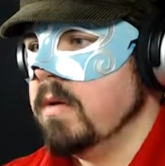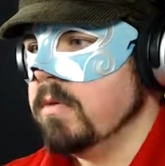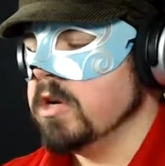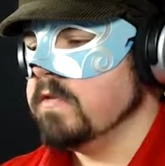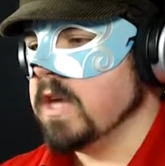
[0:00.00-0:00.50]

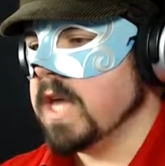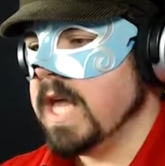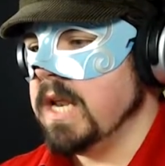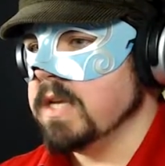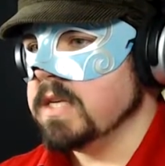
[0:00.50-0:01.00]
Because for the
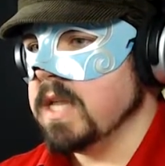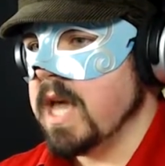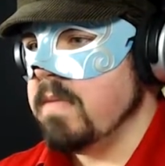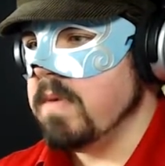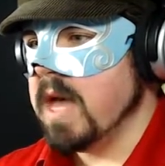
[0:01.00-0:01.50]
killers, the
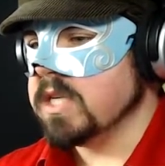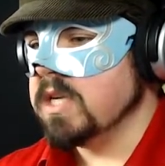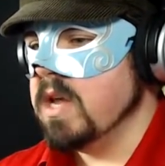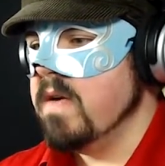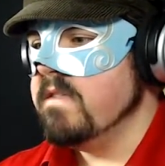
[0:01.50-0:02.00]
game gets
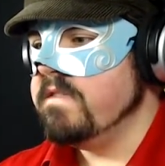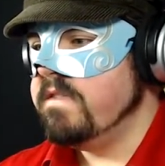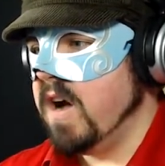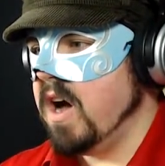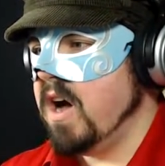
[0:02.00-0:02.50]

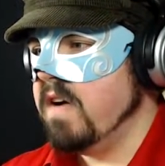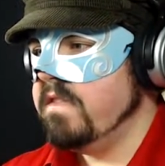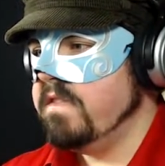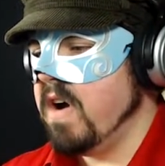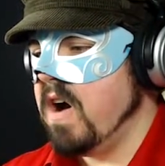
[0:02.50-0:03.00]
far,
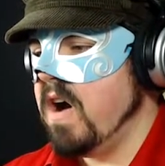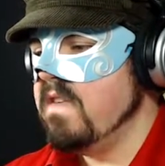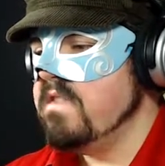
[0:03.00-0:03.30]
far,